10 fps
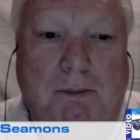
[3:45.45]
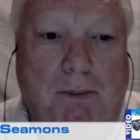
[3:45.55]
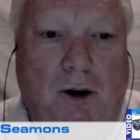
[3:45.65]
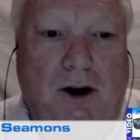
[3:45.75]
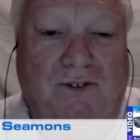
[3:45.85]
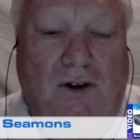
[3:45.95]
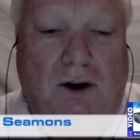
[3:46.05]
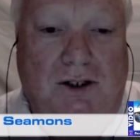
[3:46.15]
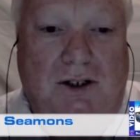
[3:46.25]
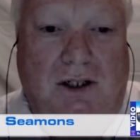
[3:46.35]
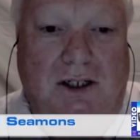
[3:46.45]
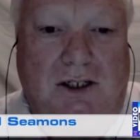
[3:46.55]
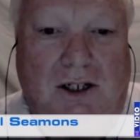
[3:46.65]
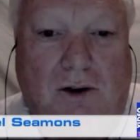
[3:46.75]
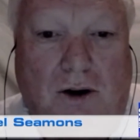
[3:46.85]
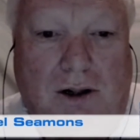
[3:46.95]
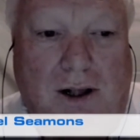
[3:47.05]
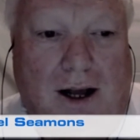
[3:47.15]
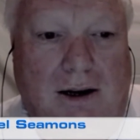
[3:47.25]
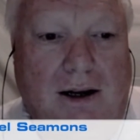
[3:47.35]
My Devices list in
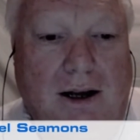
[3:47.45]
iCloud,